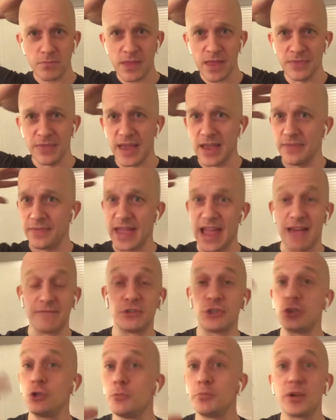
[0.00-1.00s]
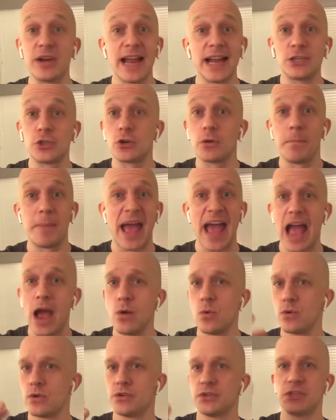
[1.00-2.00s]
They have supernatural
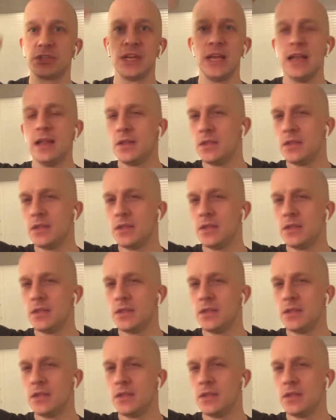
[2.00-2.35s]
powers.